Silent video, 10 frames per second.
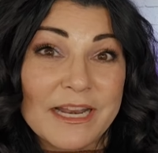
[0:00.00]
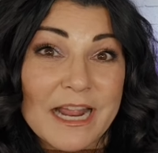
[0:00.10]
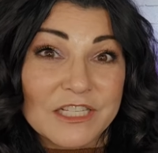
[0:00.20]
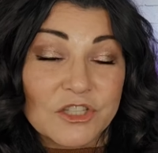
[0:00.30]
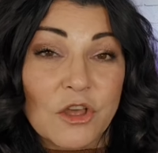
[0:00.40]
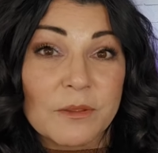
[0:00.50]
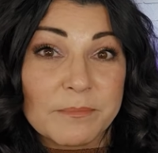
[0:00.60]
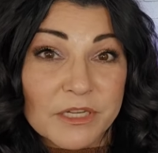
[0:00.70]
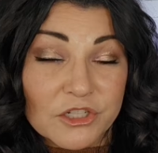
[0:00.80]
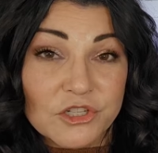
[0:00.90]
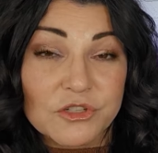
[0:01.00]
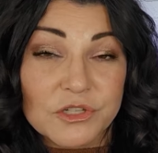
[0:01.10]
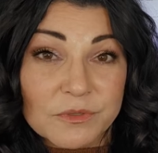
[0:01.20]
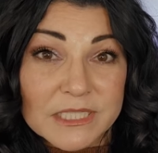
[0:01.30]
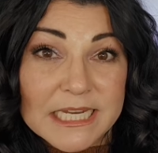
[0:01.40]
And I saw the pictures
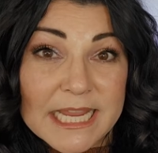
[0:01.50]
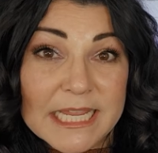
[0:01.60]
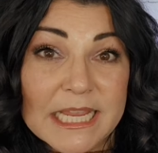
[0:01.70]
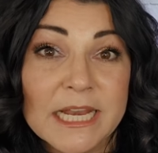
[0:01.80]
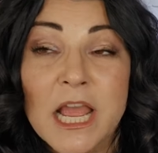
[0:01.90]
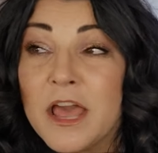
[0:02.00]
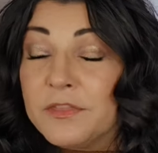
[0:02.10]
she was taking.